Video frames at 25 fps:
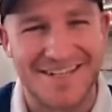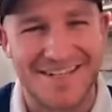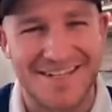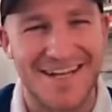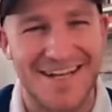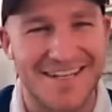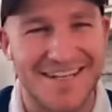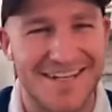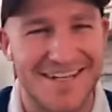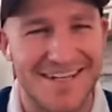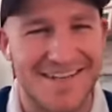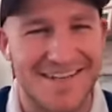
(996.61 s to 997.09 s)

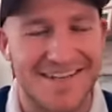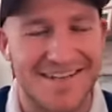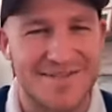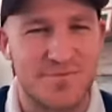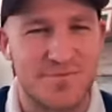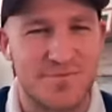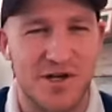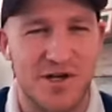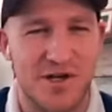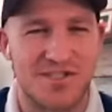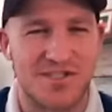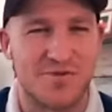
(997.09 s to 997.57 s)
Anything's
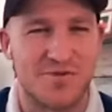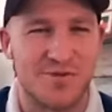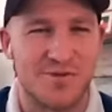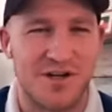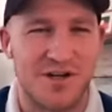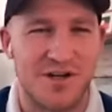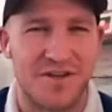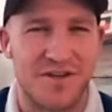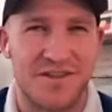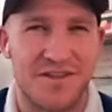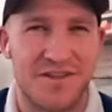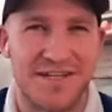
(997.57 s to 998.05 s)
possible, but
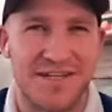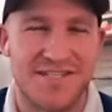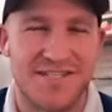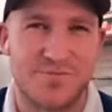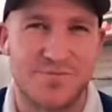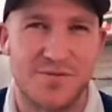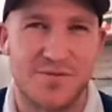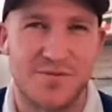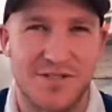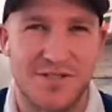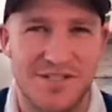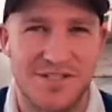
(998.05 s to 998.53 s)
I think it's
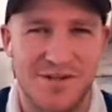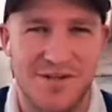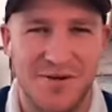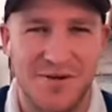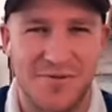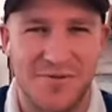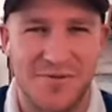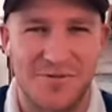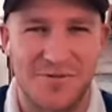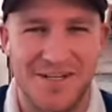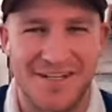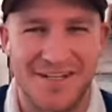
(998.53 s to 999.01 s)
probably
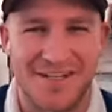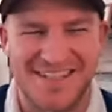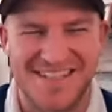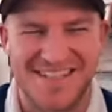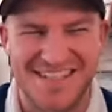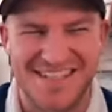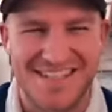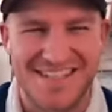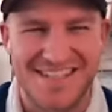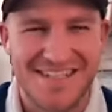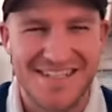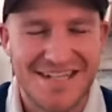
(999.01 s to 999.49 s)
not
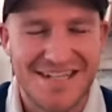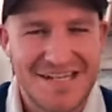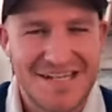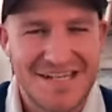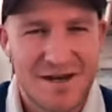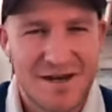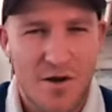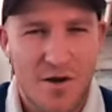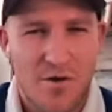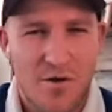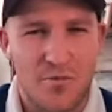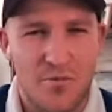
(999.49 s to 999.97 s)
really
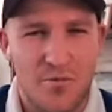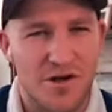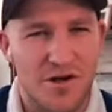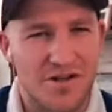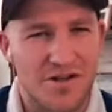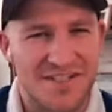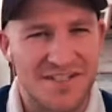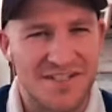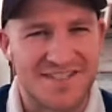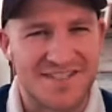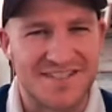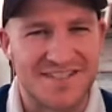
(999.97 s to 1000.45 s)

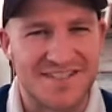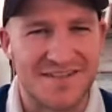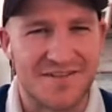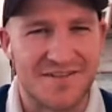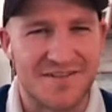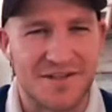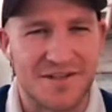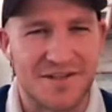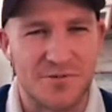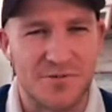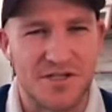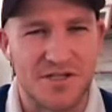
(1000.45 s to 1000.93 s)
realistic to
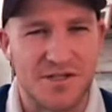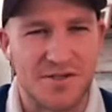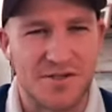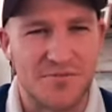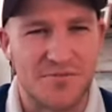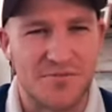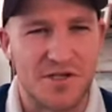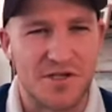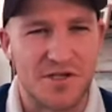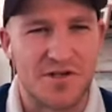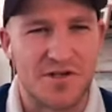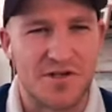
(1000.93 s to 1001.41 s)
think we
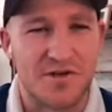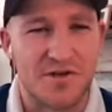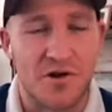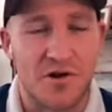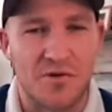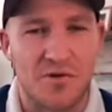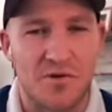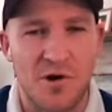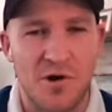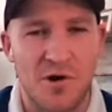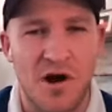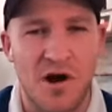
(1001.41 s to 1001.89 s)
could knock
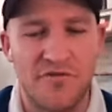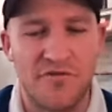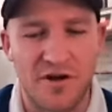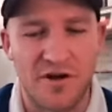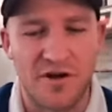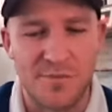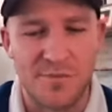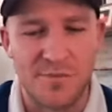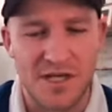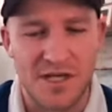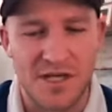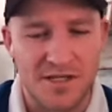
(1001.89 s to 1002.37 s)
them off. I
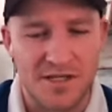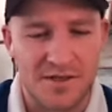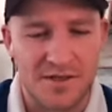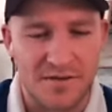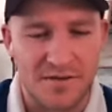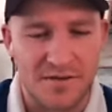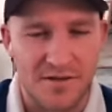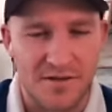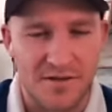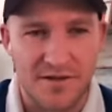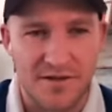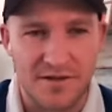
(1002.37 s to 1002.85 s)

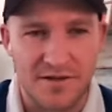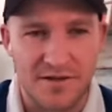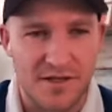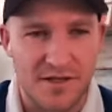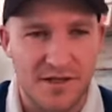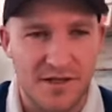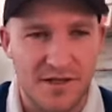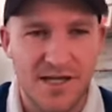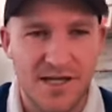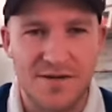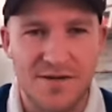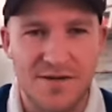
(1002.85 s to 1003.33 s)
mean,
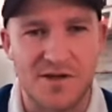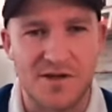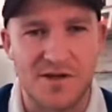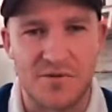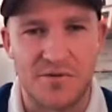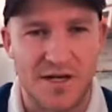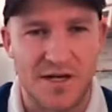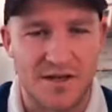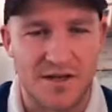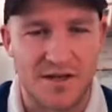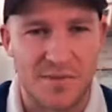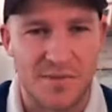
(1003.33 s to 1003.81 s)
they're going to be
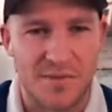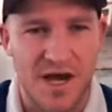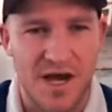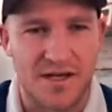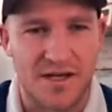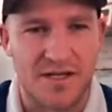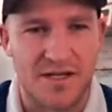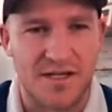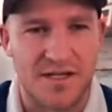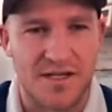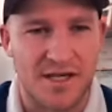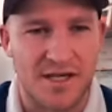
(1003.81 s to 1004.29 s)
around the mark
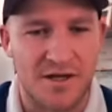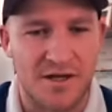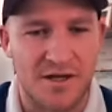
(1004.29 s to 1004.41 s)
again.